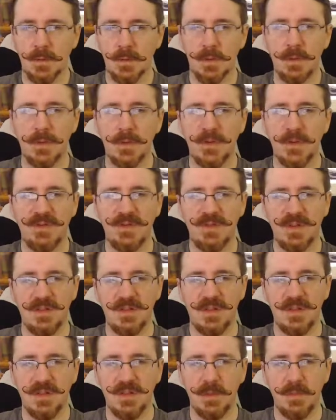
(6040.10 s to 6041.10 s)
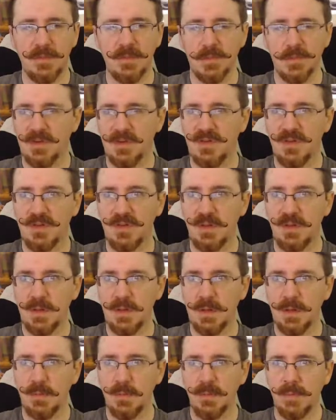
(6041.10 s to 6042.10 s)
Oh, I see the thing before I see the
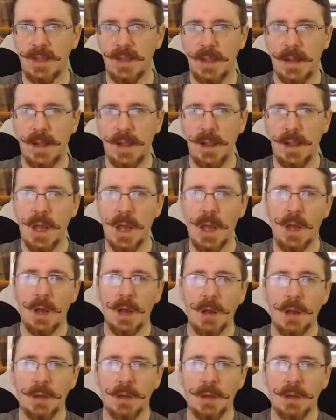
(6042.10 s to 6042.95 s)
thing. Blah, blah.